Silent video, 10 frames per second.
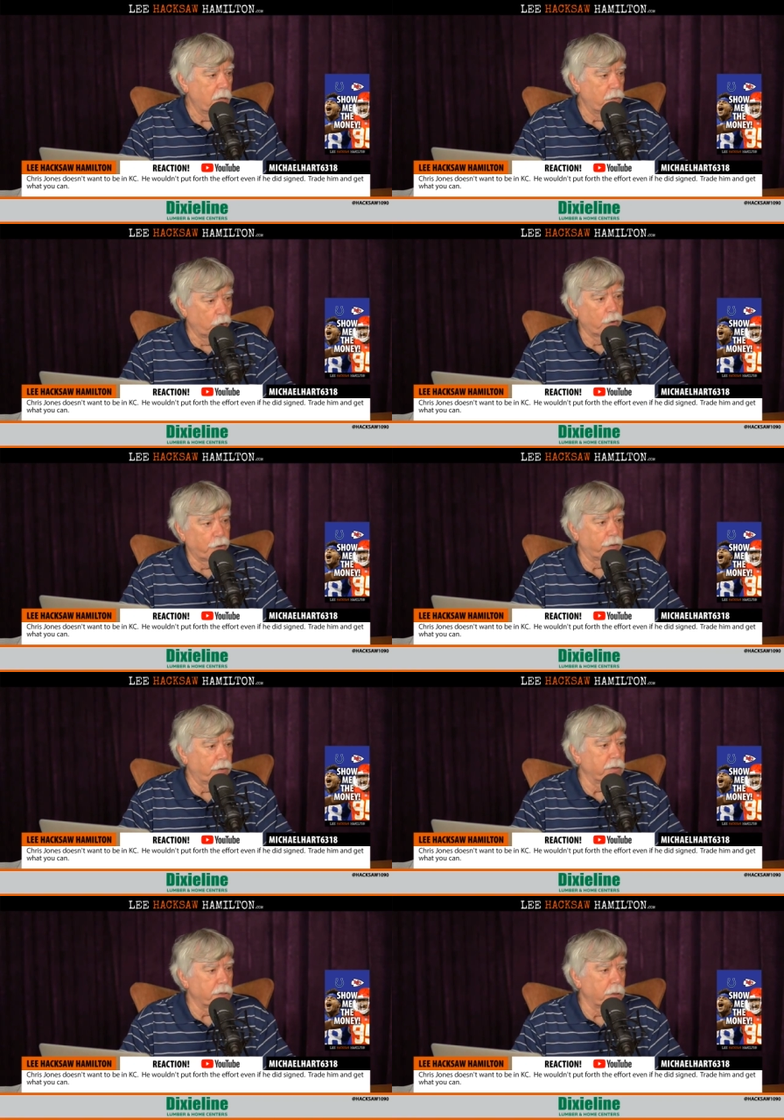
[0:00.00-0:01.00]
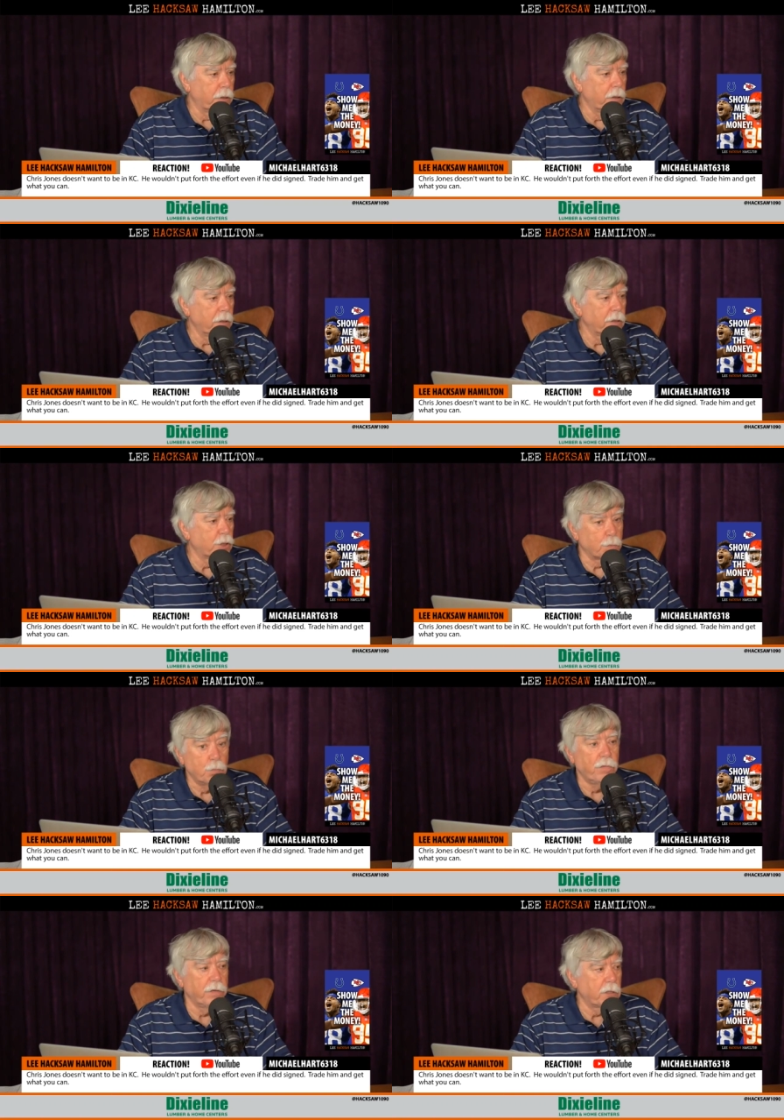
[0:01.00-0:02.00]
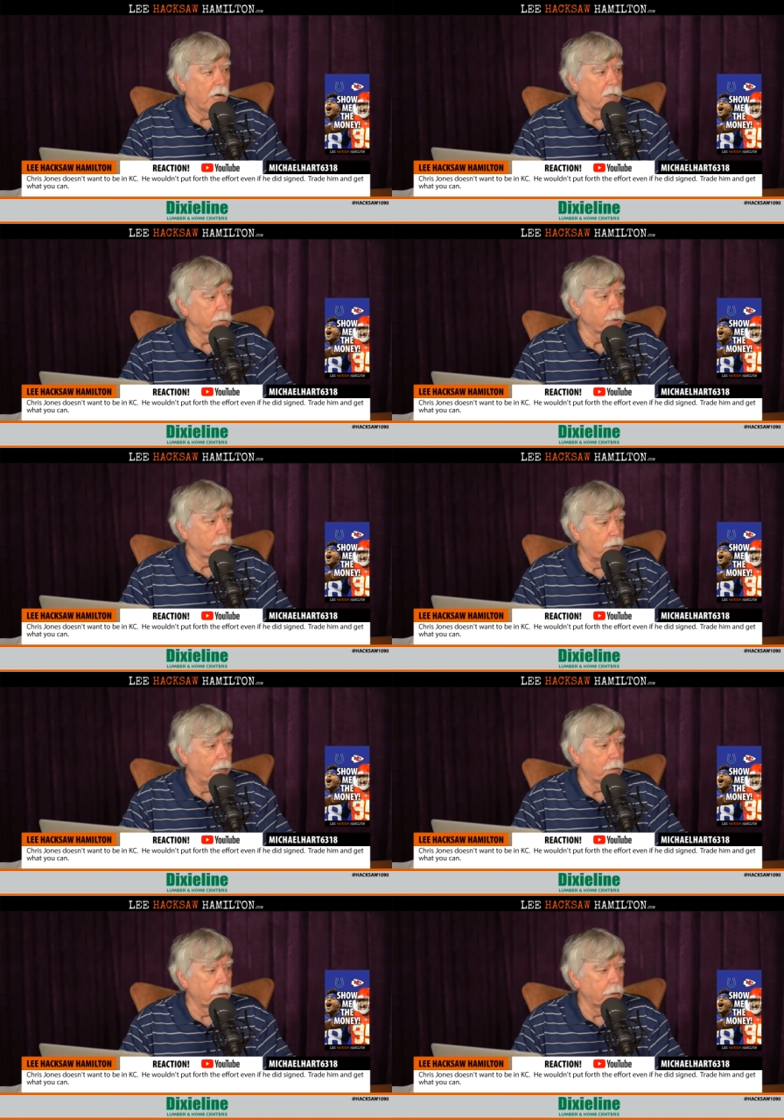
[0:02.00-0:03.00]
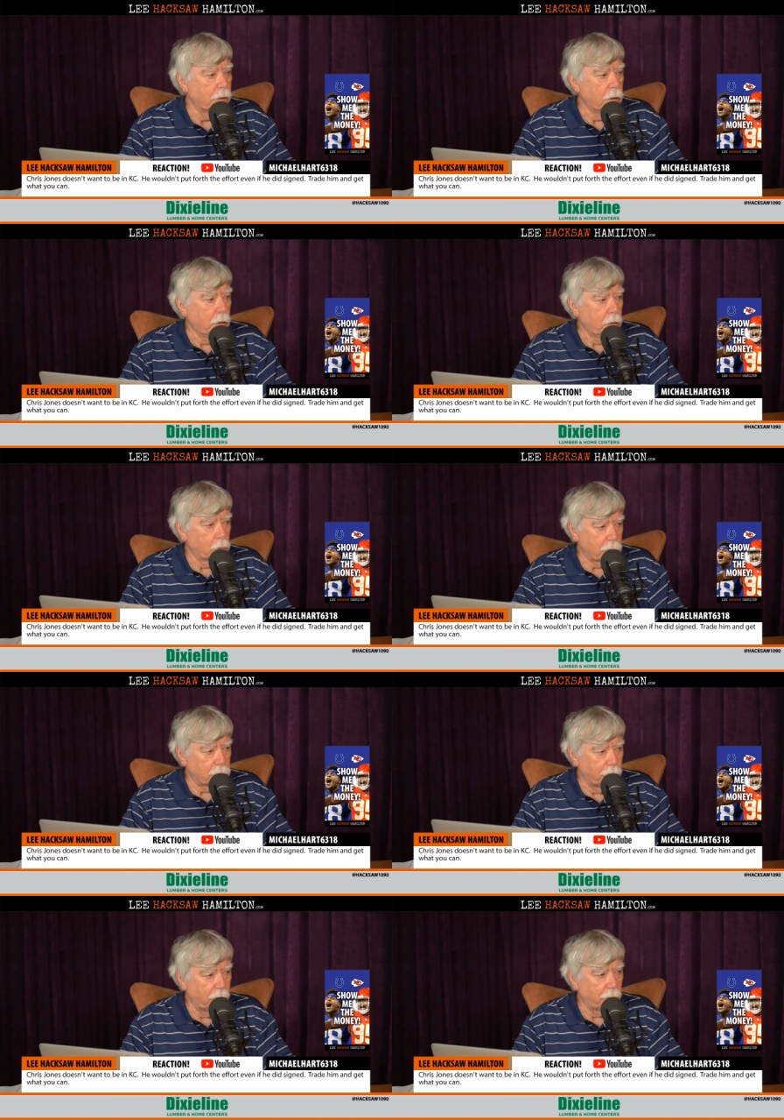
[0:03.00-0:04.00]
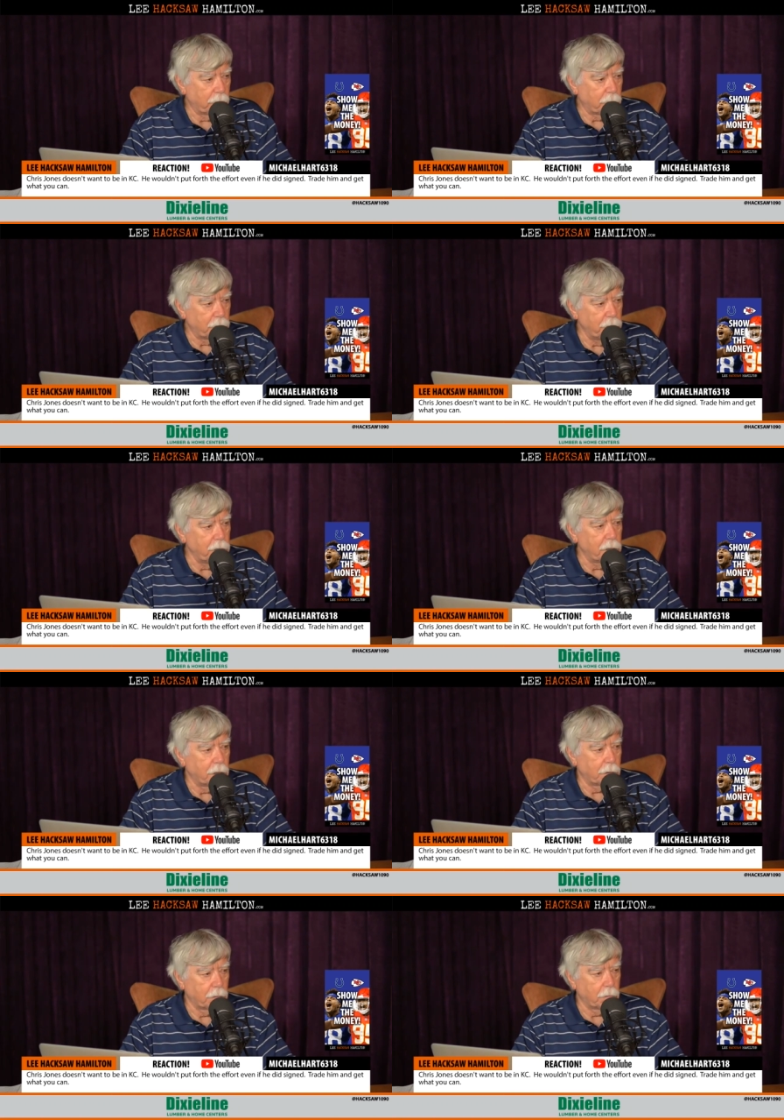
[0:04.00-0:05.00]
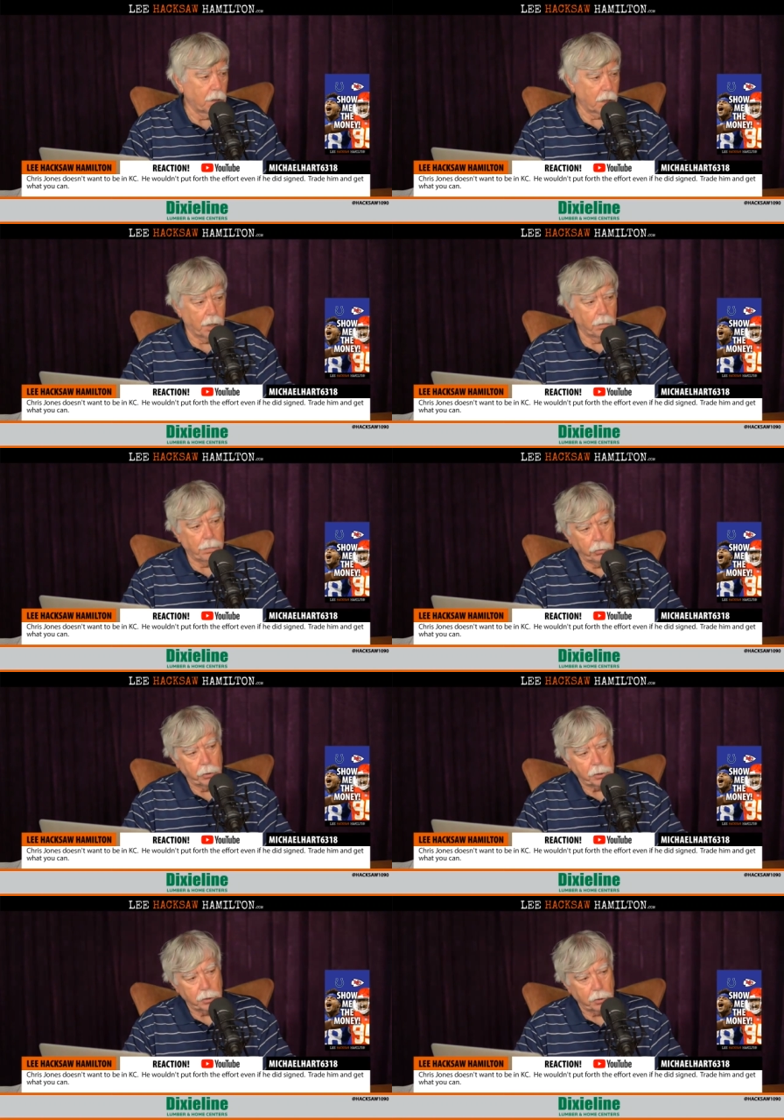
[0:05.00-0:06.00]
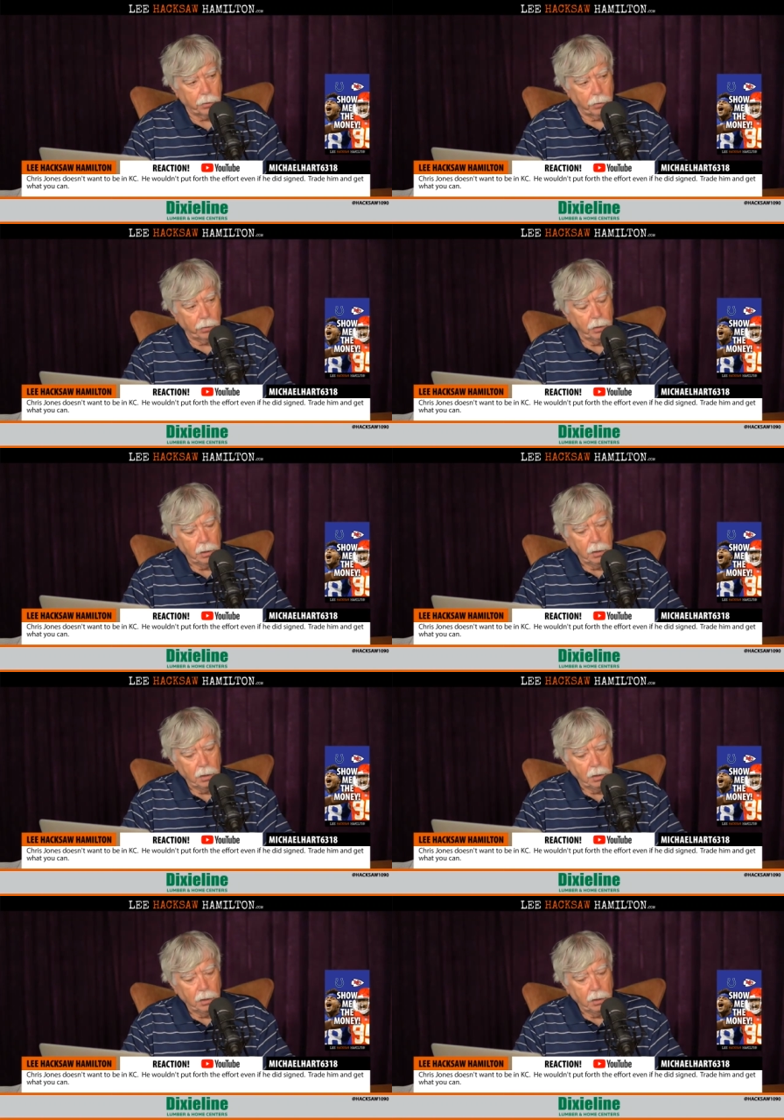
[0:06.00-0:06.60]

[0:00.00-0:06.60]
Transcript: They're going to get this done. It's just moving dollars around, and what's the guarantee and what kind of bonuses are there.